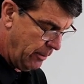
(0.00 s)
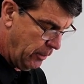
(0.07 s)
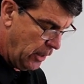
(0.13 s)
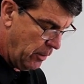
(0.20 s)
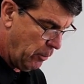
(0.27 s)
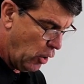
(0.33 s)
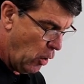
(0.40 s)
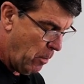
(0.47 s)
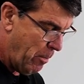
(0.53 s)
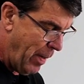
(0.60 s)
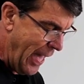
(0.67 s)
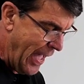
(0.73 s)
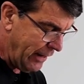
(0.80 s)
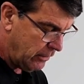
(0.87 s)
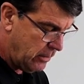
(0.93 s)
I'm gonna go
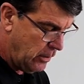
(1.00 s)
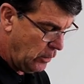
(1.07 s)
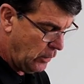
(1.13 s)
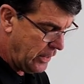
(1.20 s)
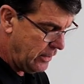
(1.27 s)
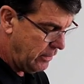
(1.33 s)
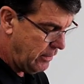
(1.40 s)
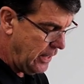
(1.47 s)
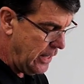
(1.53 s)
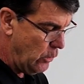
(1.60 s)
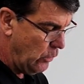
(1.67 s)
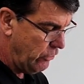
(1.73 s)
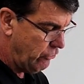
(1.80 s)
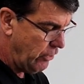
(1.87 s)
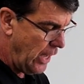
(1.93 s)
back to
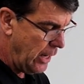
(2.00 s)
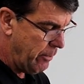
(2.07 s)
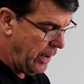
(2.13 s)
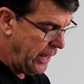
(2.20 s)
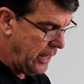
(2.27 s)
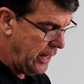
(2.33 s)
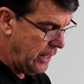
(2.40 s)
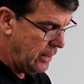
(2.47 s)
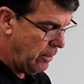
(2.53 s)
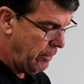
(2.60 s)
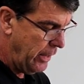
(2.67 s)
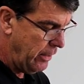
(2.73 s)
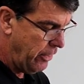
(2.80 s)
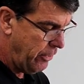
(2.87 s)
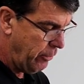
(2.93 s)
continuous jog by hitting the
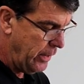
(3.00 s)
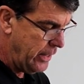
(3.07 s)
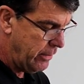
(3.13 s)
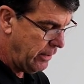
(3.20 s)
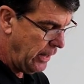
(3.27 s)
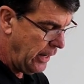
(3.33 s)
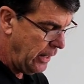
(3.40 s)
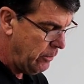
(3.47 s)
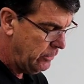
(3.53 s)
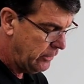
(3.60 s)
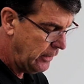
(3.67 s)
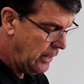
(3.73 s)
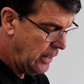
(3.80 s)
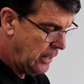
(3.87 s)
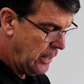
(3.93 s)
button three times